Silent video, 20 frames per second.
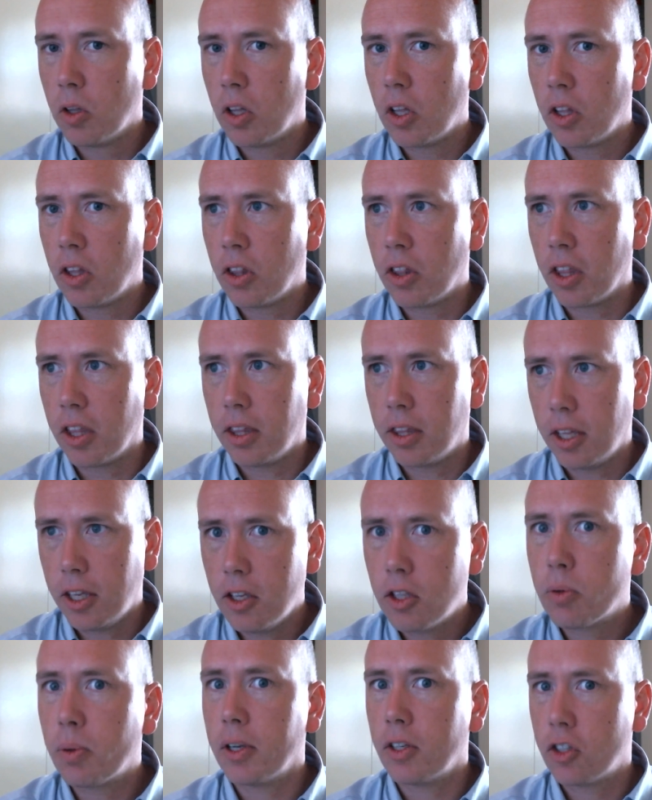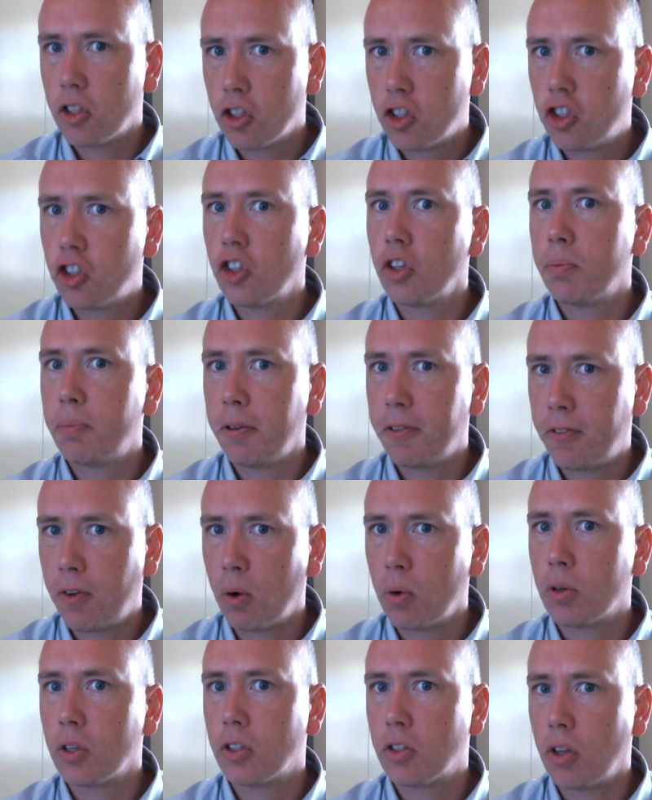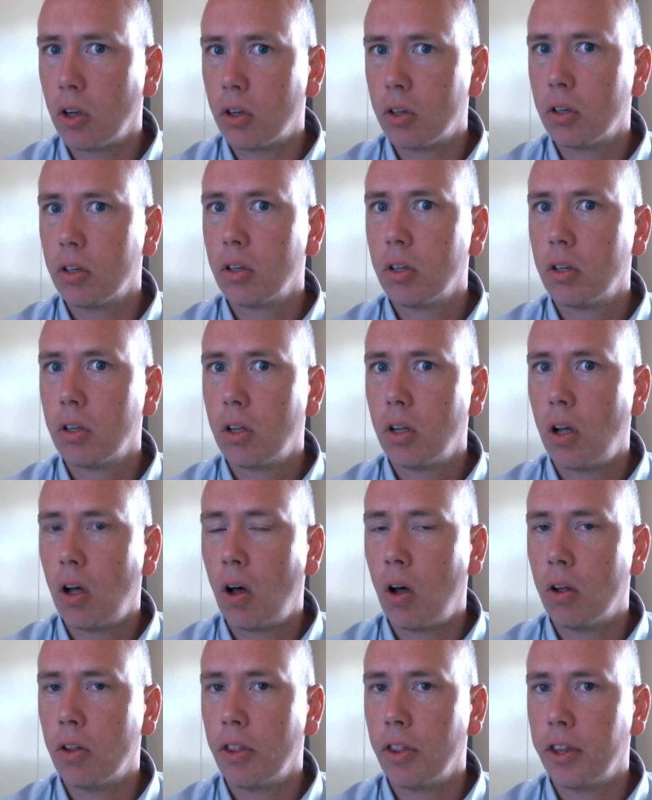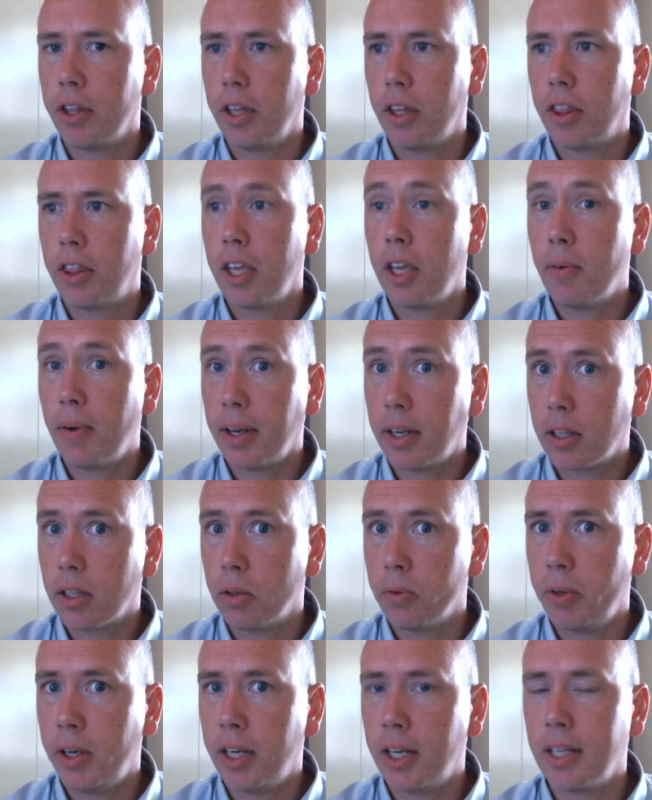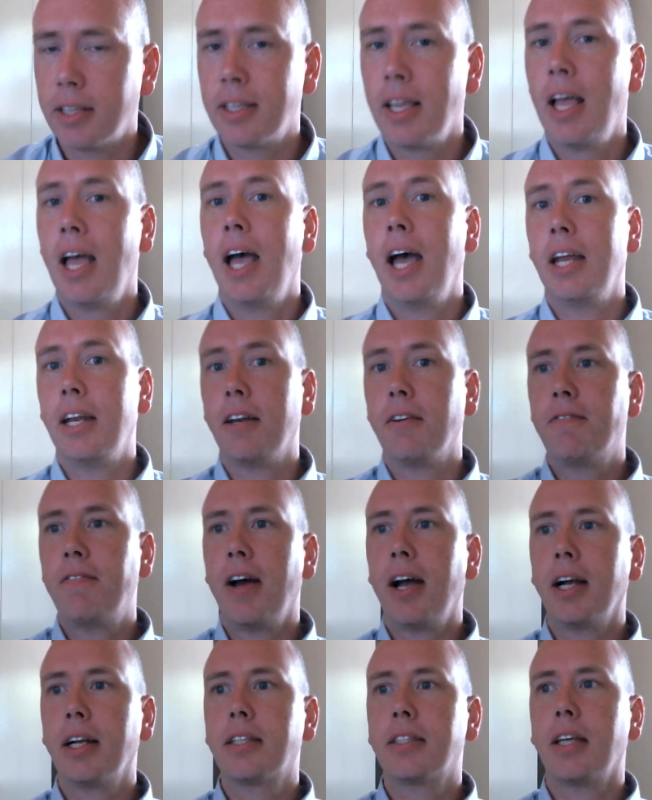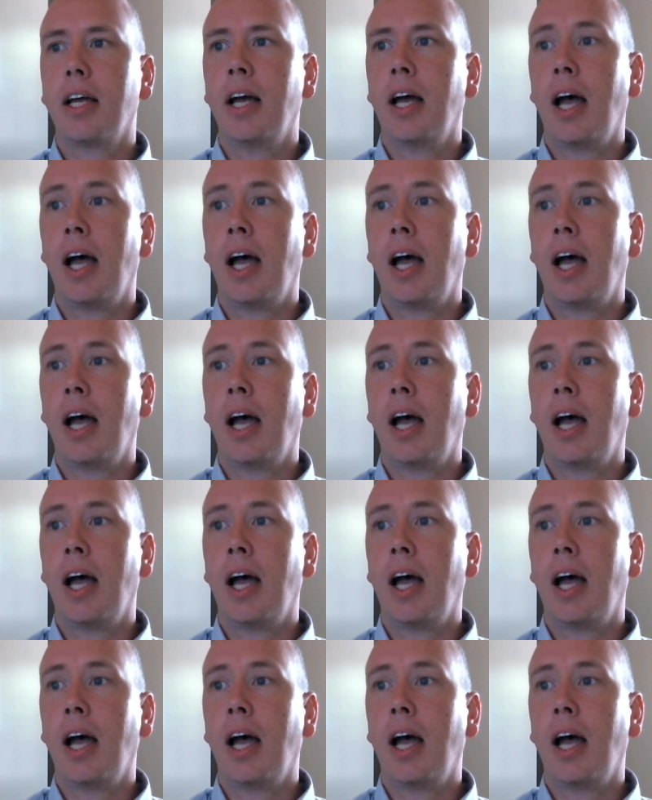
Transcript: these questions should be focused on the theoretical readings, and in fact